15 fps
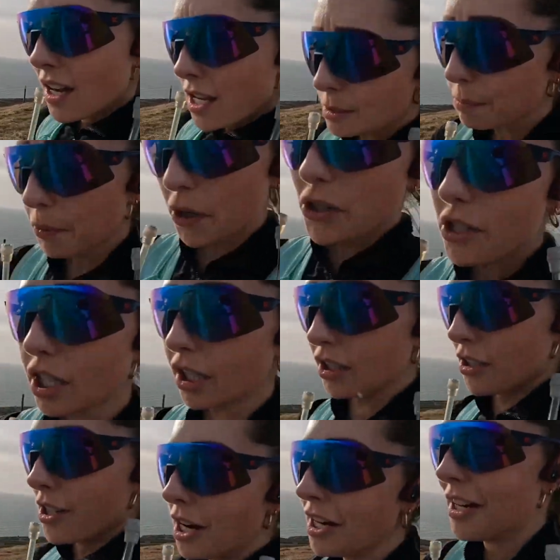it's
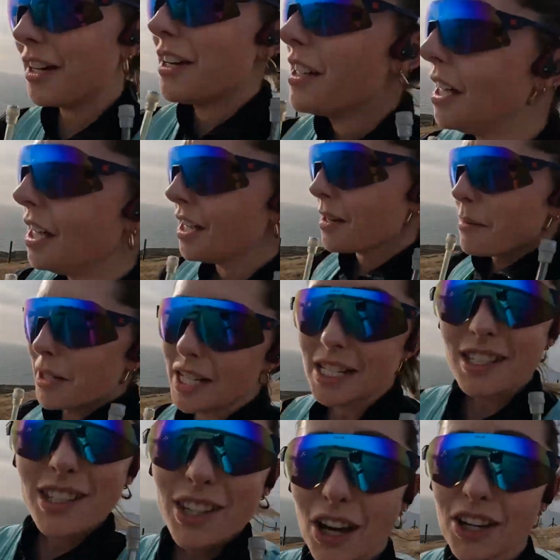brutal, but
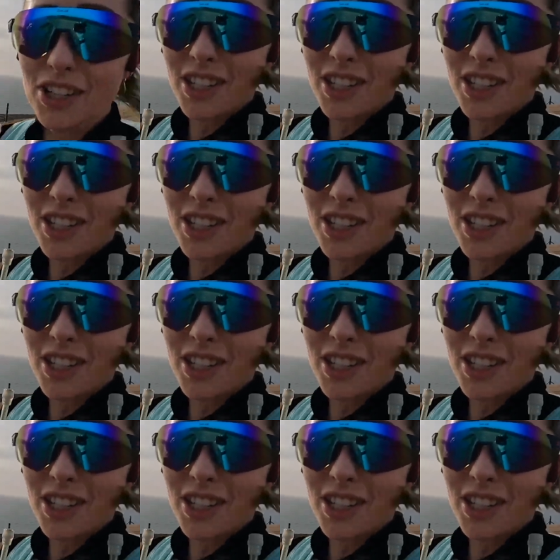it's so